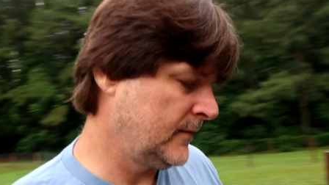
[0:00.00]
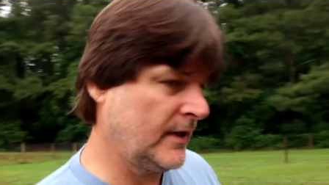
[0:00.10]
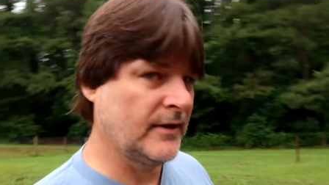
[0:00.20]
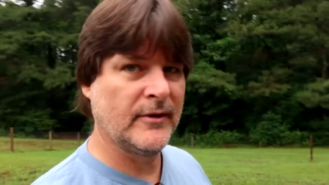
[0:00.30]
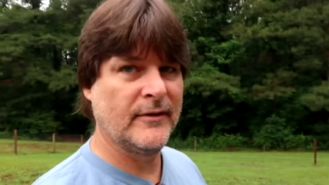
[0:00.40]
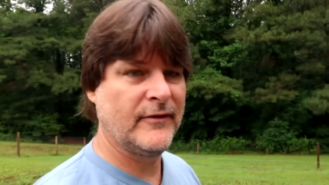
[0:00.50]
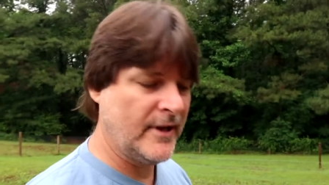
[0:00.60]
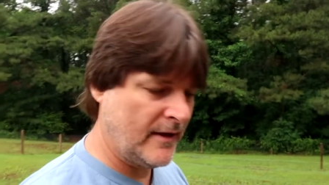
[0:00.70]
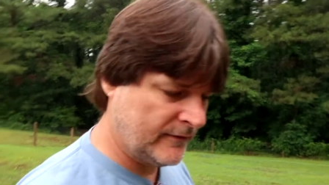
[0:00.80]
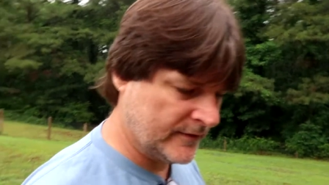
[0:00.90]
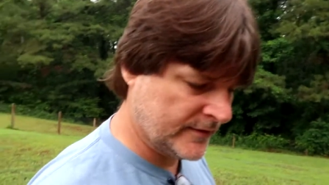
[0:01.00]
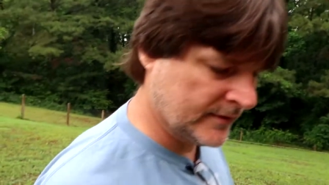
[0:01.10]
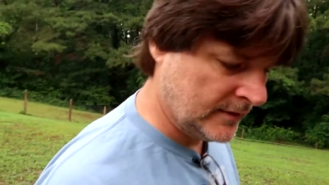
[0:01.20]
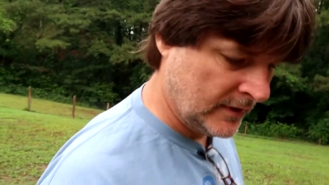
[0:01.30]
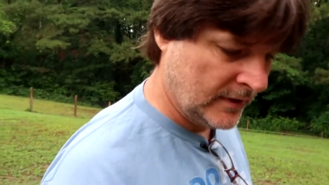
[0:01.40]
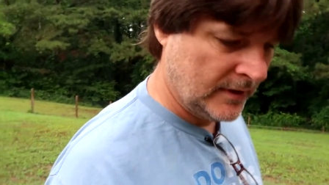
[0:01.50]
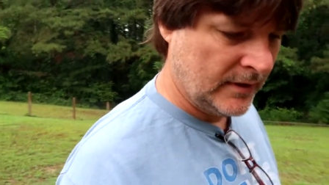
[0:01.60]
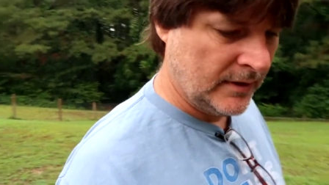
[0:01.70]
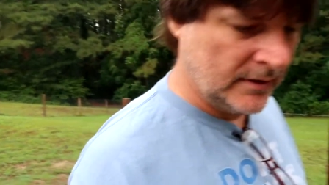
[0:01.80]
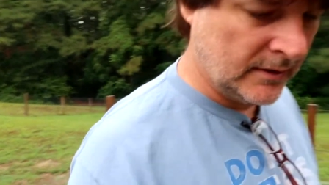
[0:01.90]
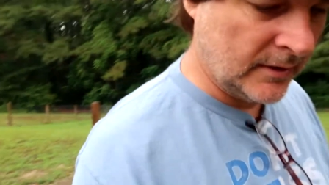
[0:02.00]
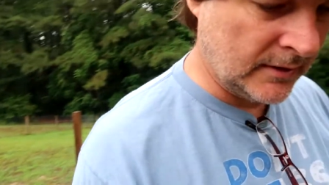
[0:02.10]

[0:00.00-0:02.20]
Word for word: getting rid of the aphids because